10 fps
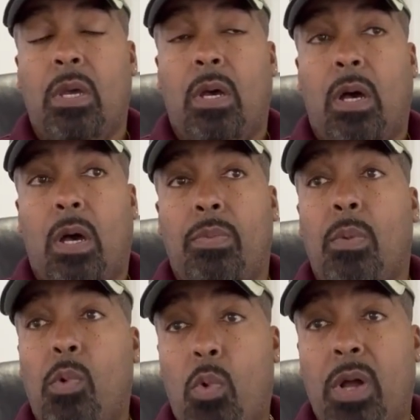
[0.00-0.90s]

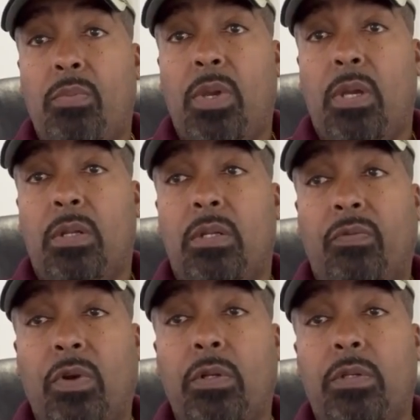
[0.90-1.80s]
Number 1 being the
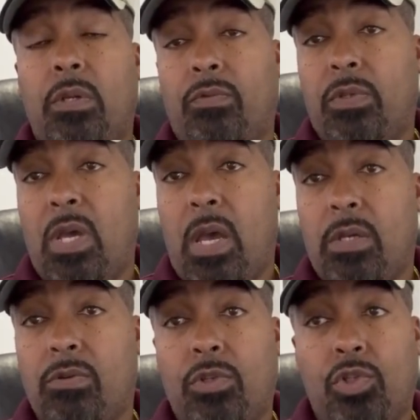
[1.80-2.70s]
difficulty of the
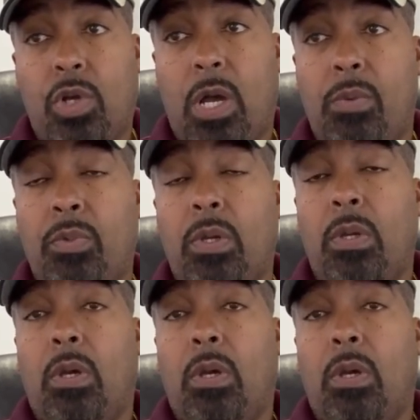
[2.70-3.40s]
task or the job,